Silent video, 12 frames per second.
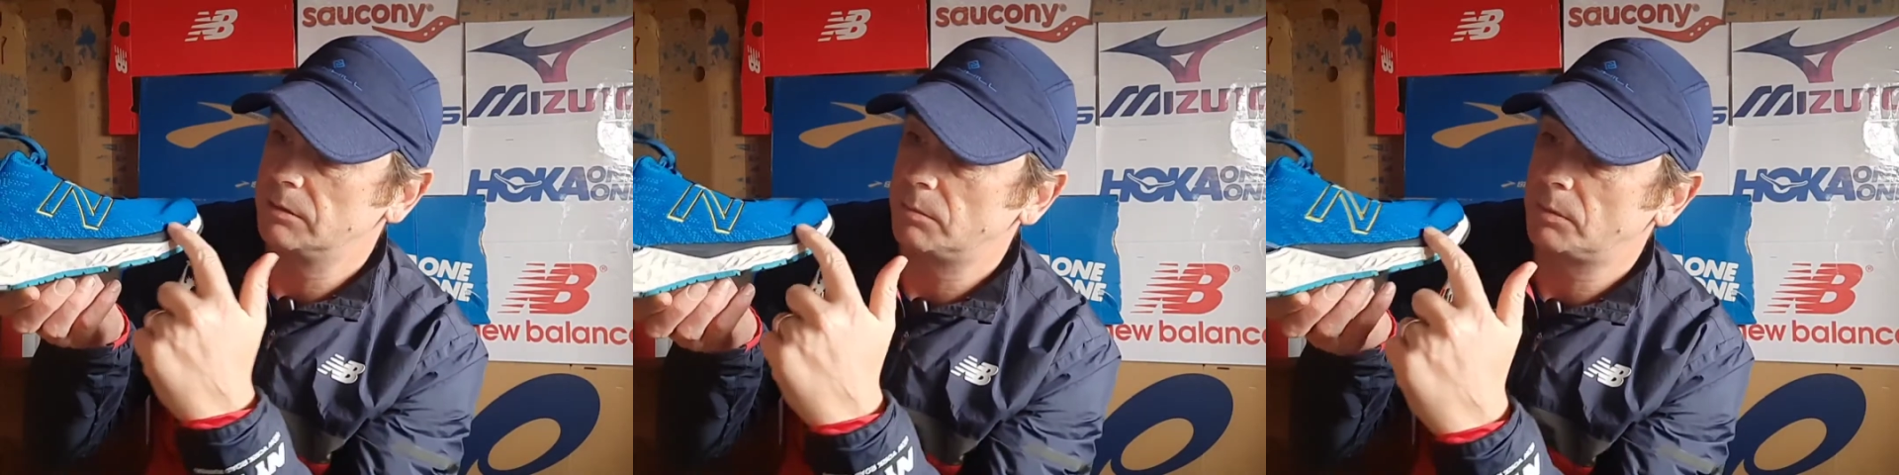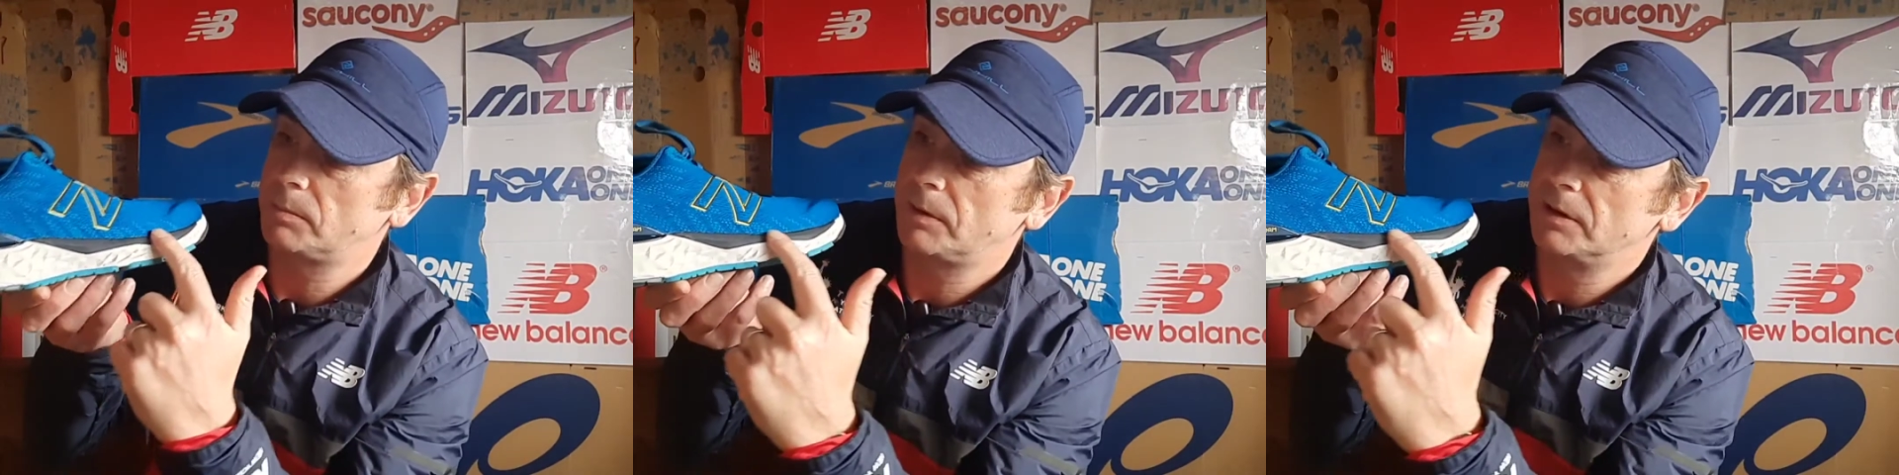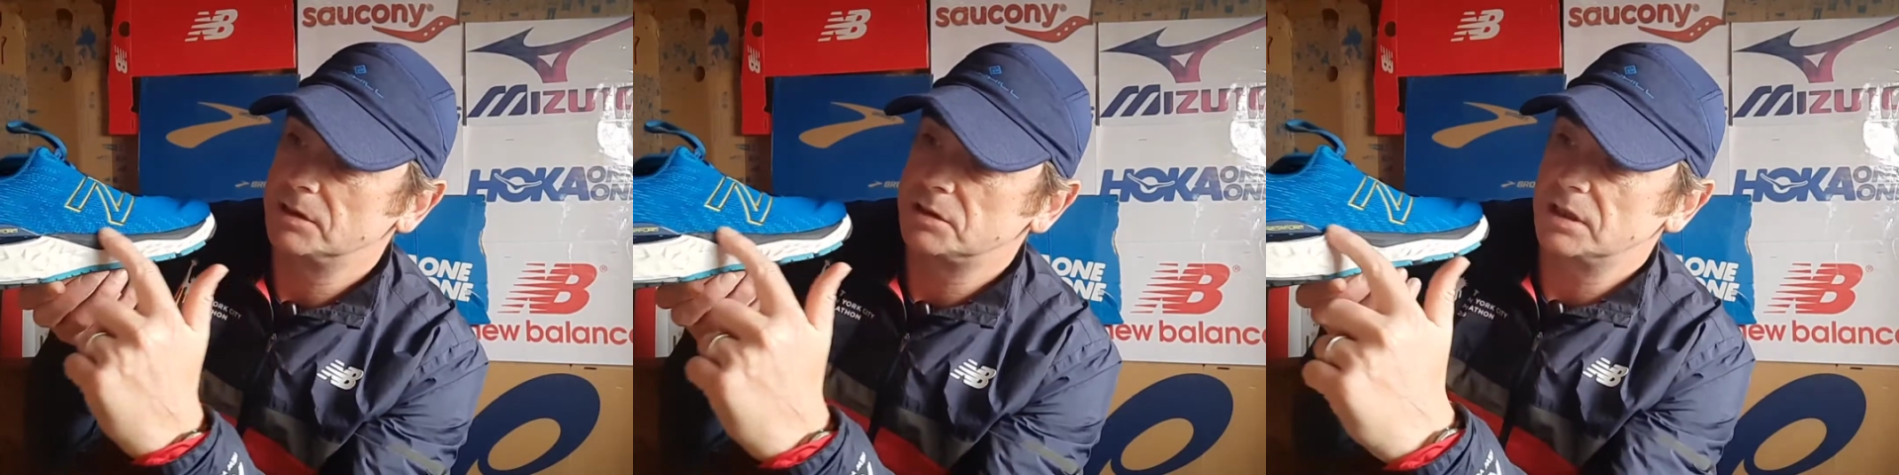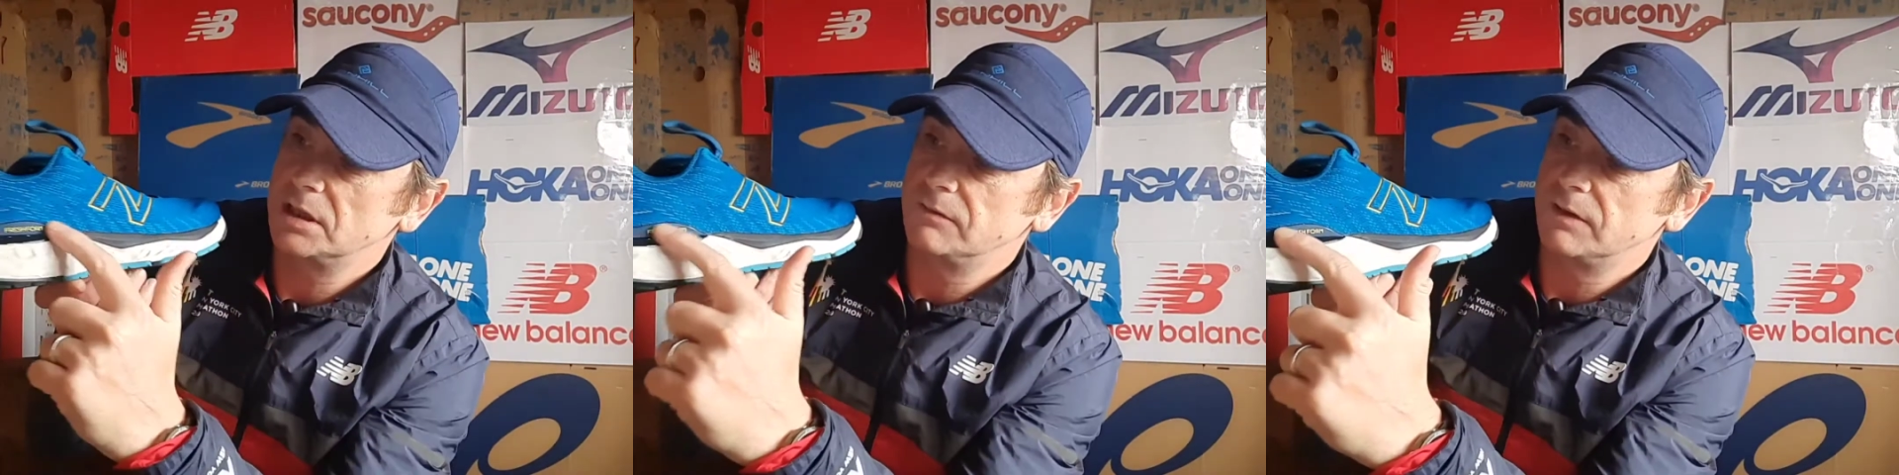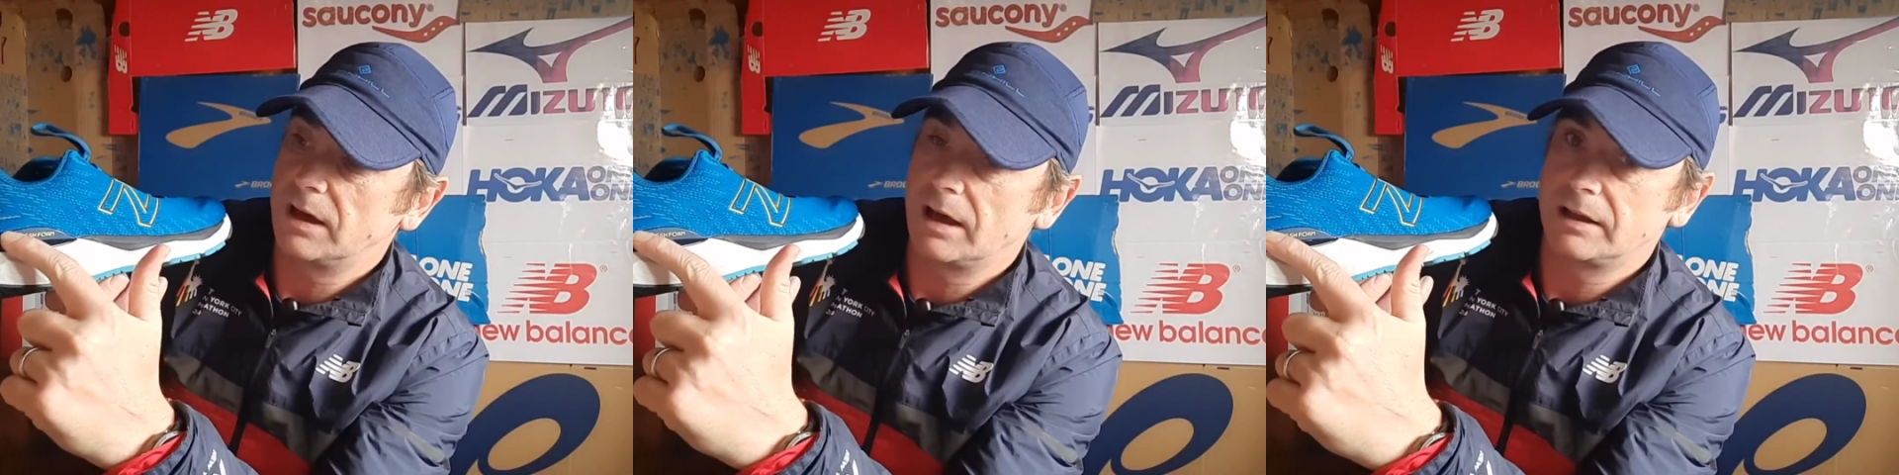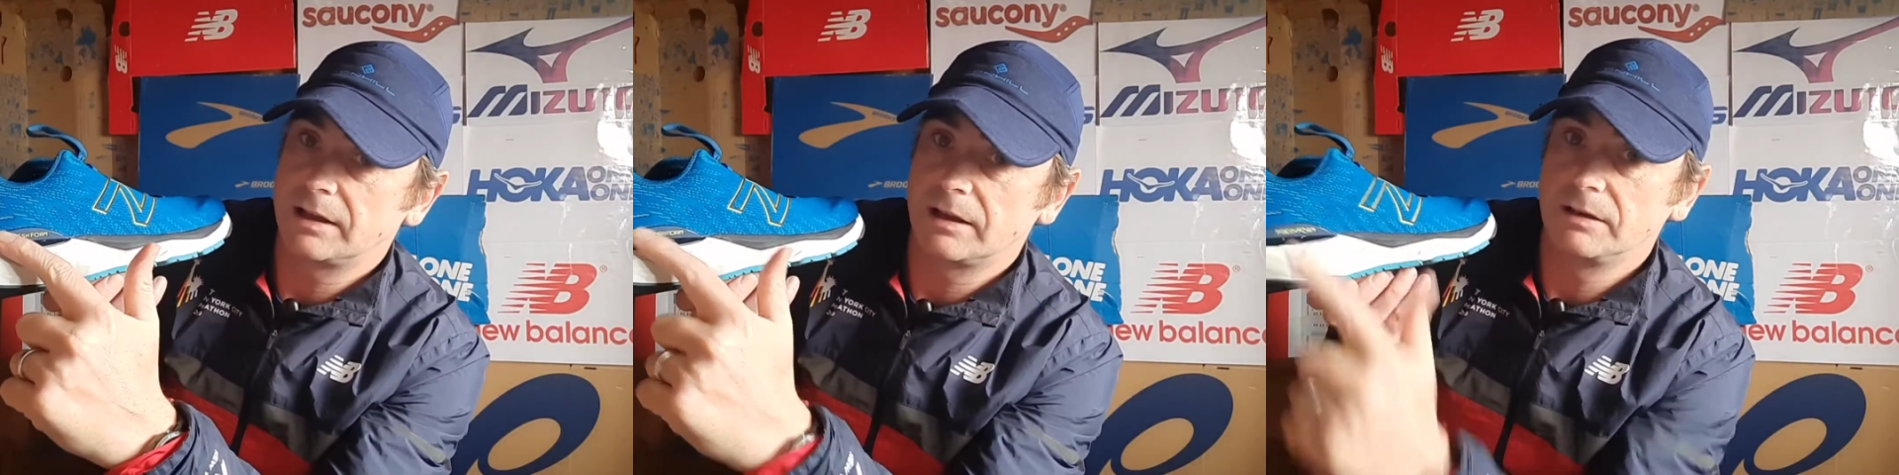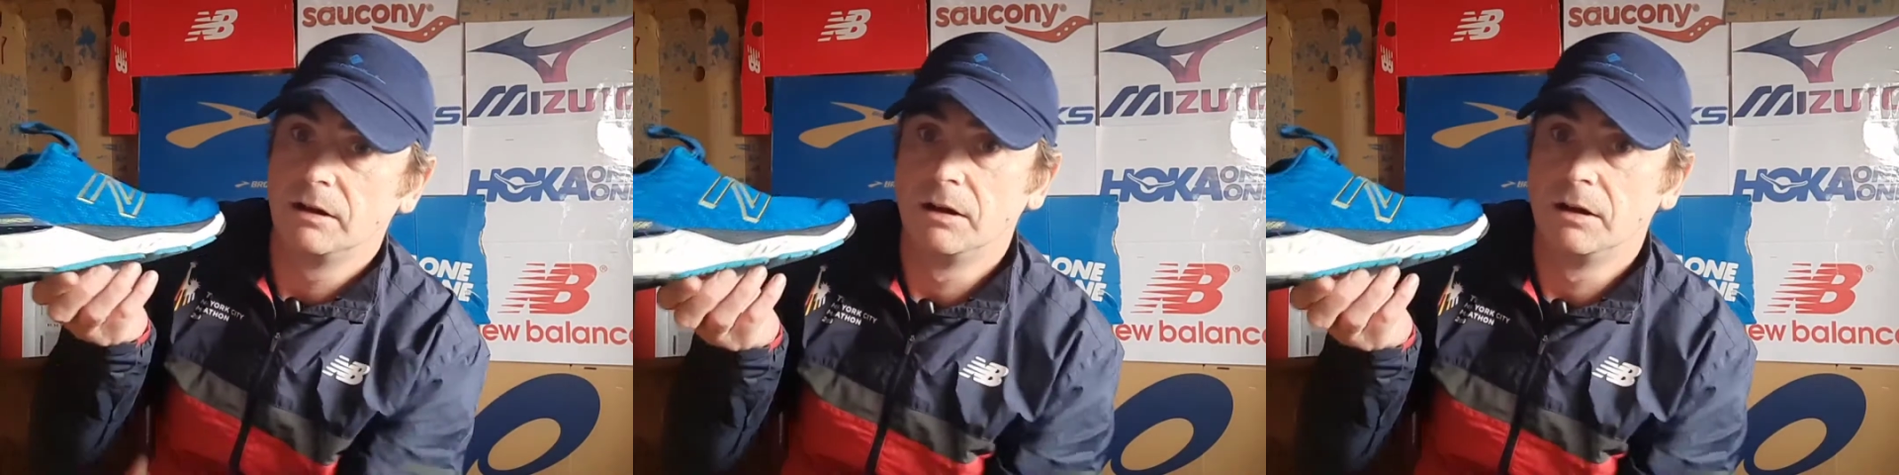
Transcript: proprietary EVA then